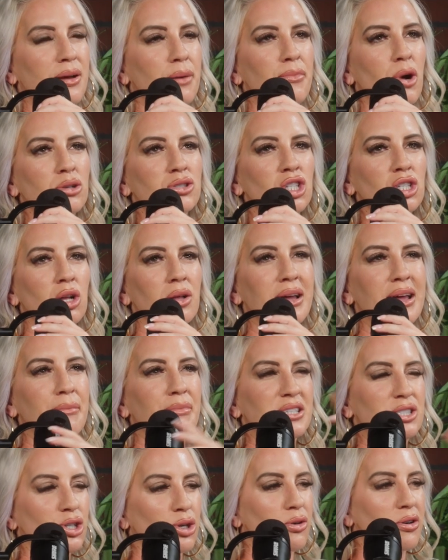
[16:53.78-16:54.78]
emotional
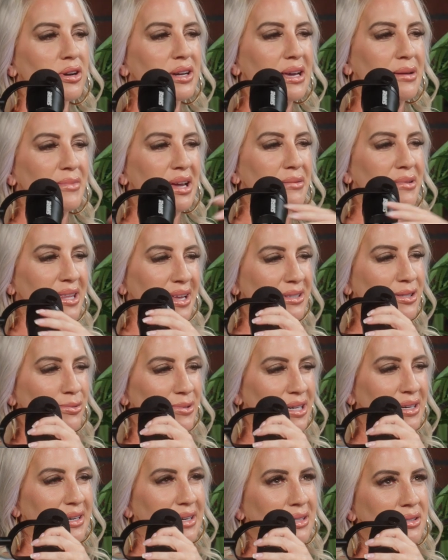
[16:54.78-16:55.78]
immaturity. Maybe that's
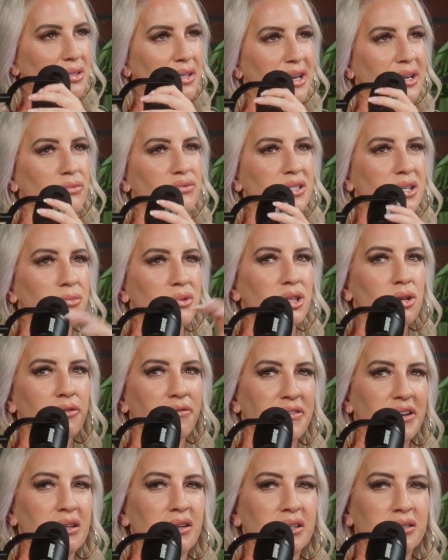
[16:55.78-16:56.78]
what it is. Like sit with your
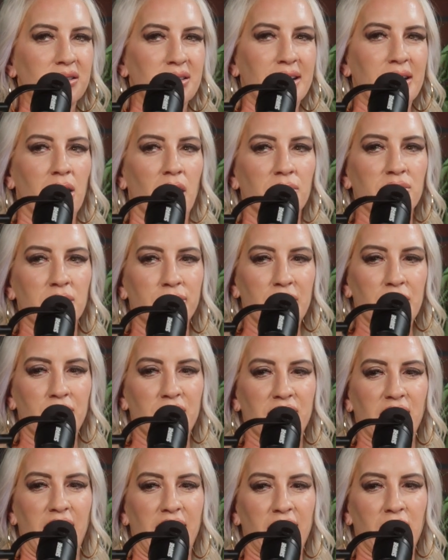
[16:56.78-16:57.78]
feelings and then come to me
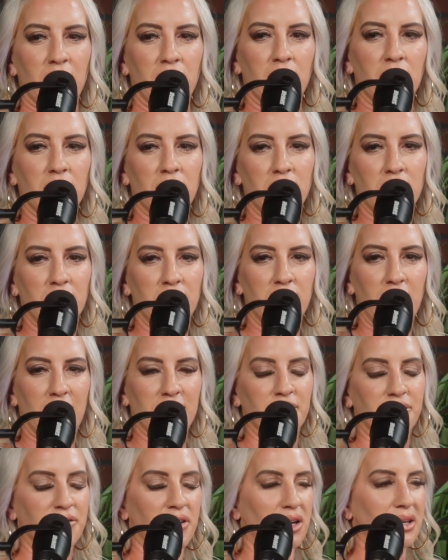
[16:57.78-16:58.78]
with like not
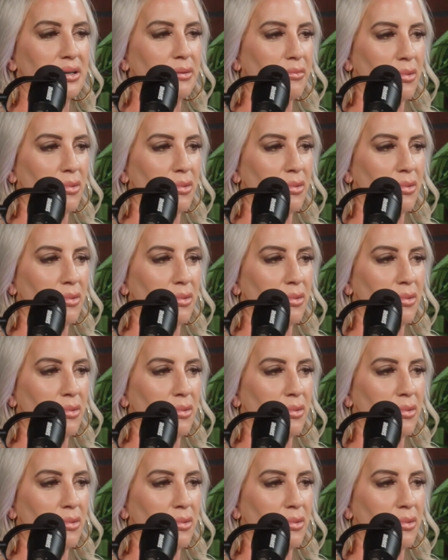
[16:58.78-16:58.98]
a fucking